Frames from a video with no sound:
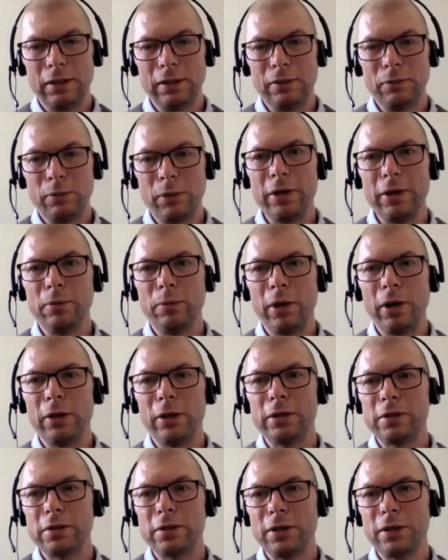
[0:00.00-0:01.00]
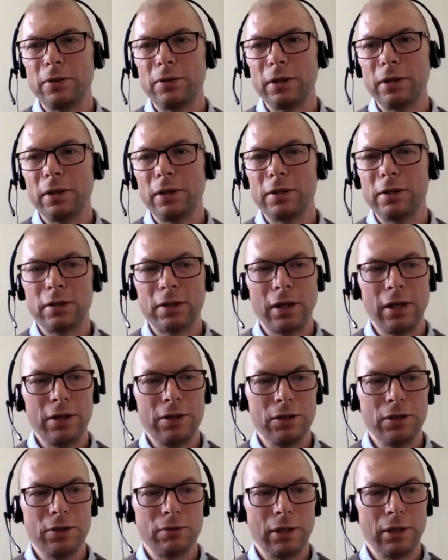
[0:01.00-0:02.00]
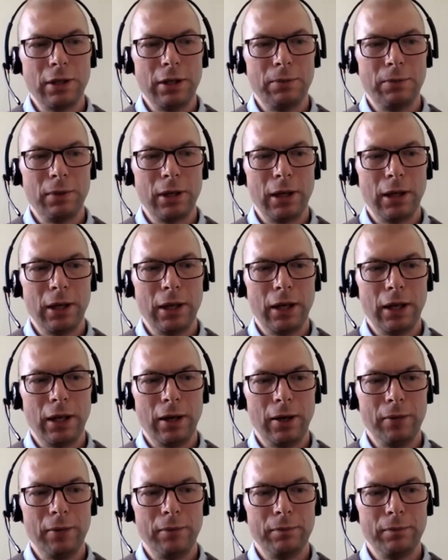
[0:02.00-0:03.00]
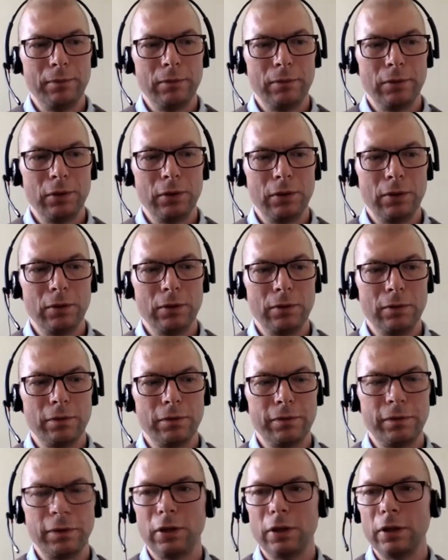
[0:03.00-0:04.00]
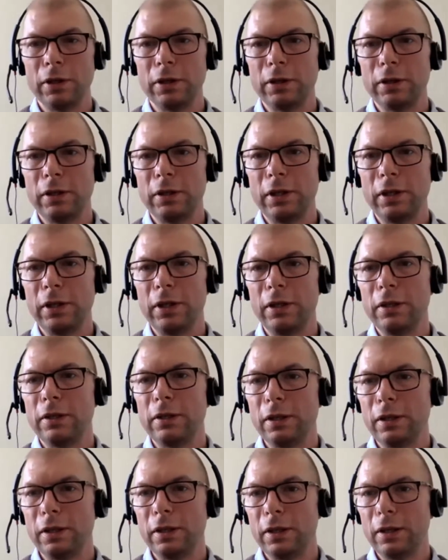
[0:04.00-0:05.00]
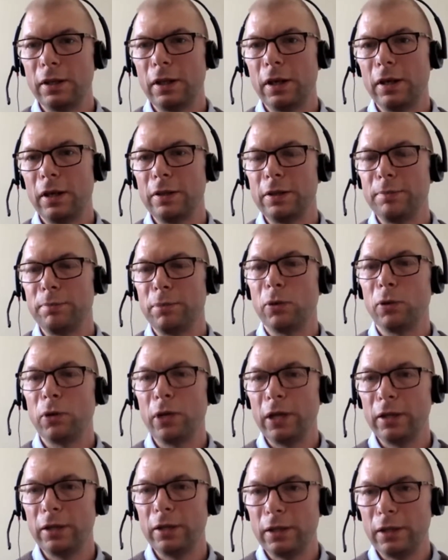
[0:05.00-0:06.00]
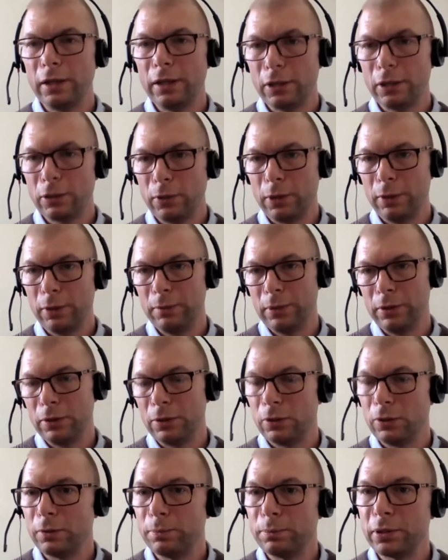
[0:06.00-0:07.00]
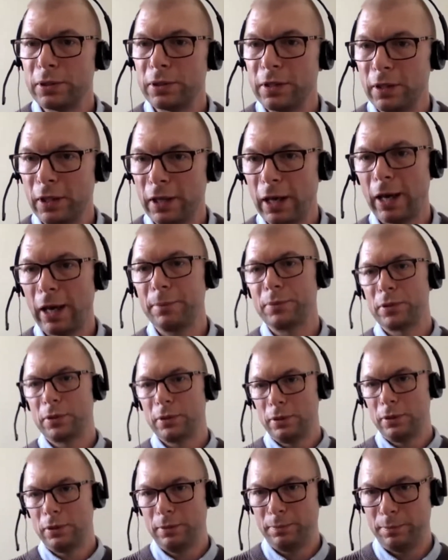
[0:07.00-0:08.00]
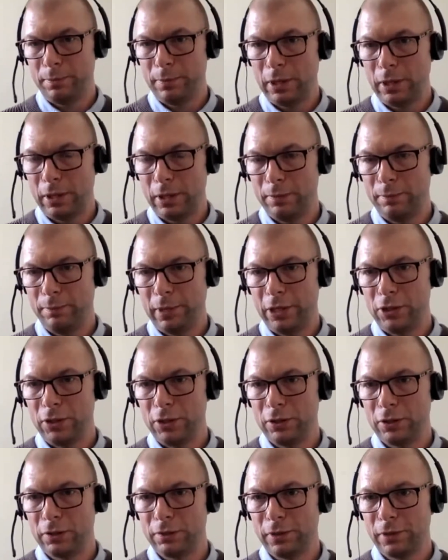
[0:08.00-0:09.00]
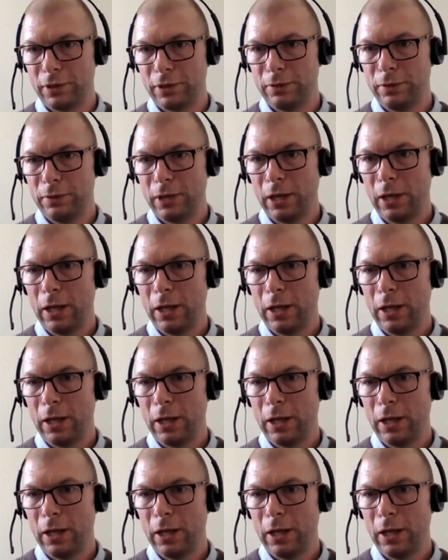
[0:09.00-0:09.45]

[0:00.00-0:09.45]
we're still at the stages really where for the deploying the equipment or putting the apps on the patient's phone,